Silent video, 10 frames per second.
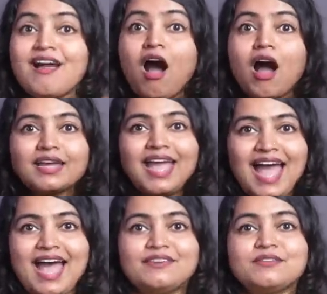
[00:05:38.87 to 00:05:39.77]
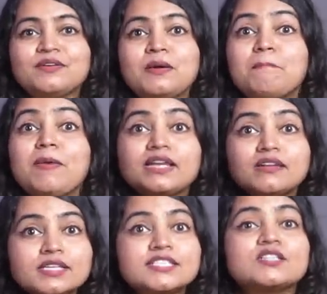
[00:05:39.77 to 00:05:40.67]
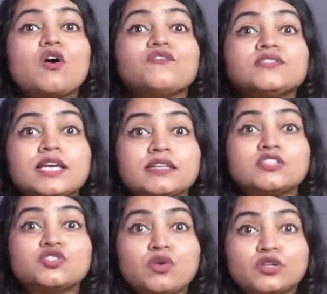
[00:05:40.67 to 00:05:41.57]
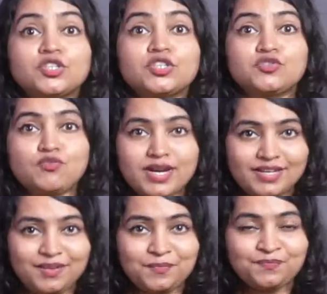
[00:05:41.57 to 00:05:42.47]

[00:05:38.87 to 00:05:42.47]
I had my list of sentence structures ready,